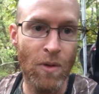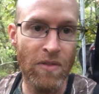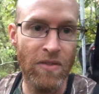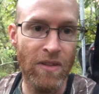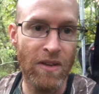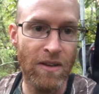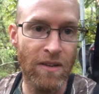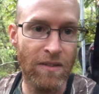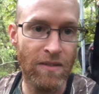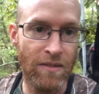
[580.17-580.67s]

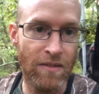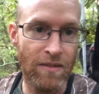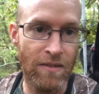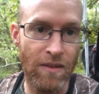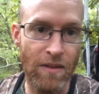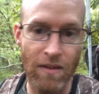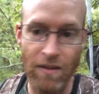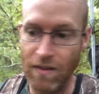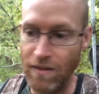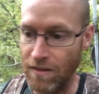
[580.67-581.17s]
that it's
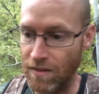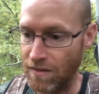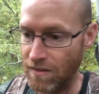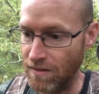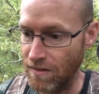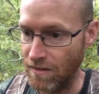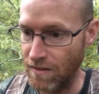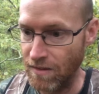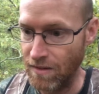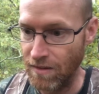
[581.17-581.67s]

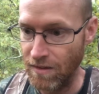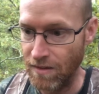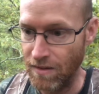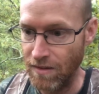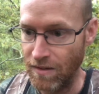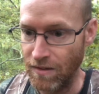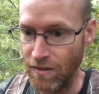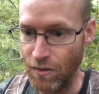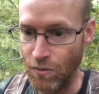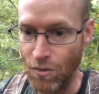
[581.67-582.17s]

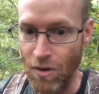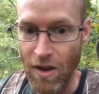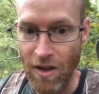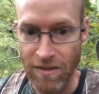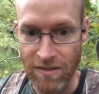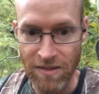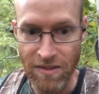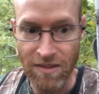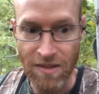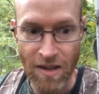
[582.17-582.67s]
the
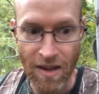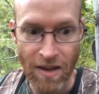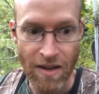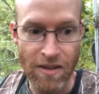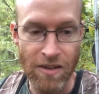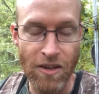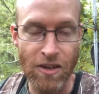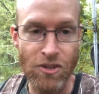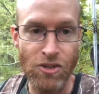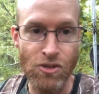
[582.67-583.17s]
rut
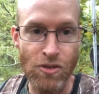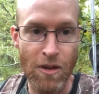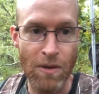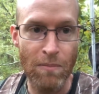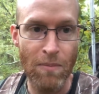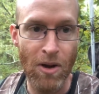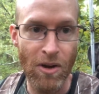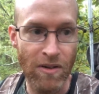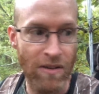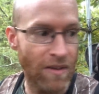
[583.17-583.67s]
today, and you
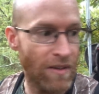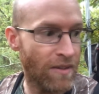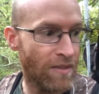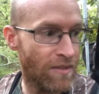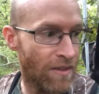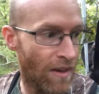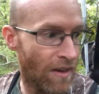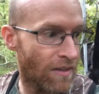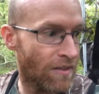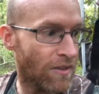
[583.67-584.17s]
can mark it
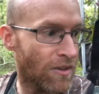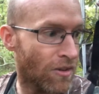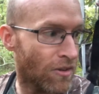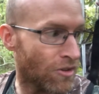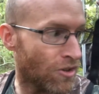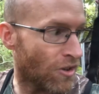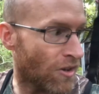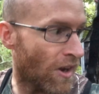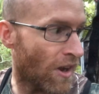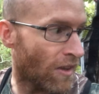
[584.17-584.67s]
exactly on
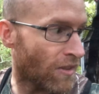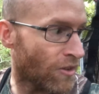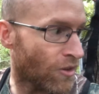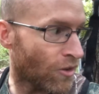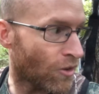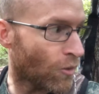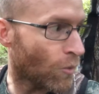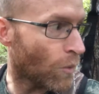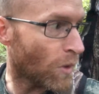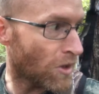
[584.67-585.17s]
your
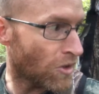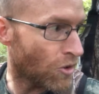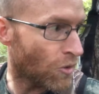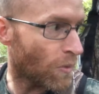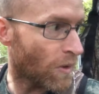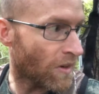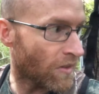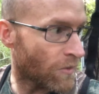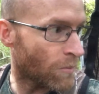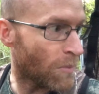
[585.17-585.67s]
calendar when you
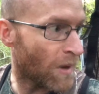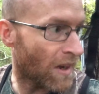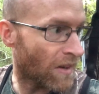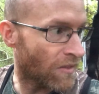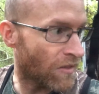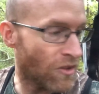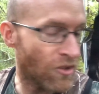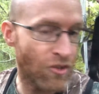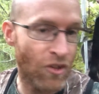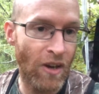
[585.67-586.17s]

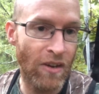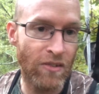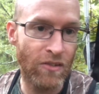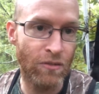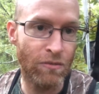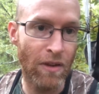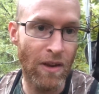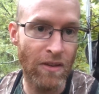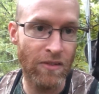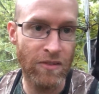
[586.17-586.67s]
expect the chase
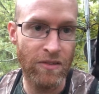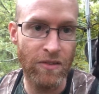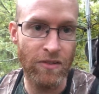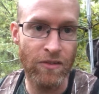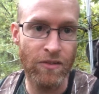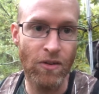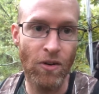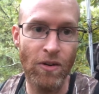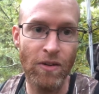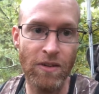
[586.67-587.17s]
phase to
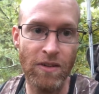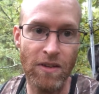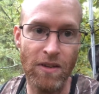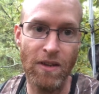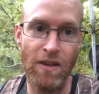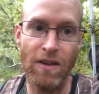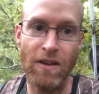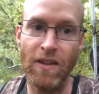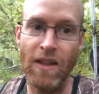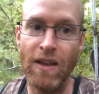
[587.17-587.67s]
start
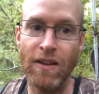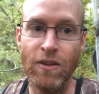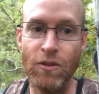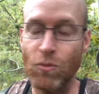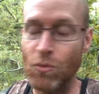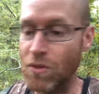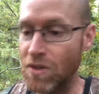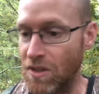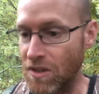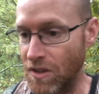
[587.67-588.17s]
again, and that
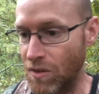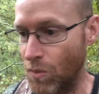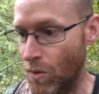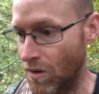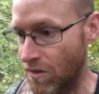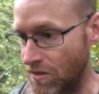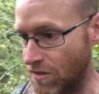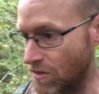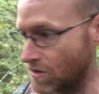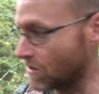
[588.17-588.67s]
can really
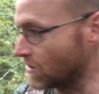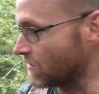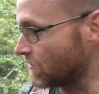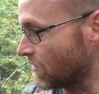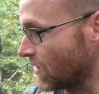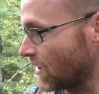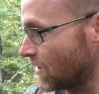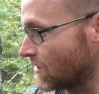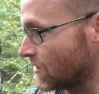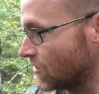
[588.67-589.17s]
work to your
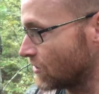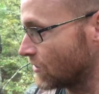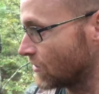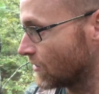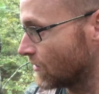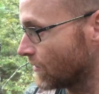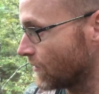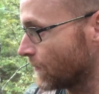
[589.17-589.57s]
advantage.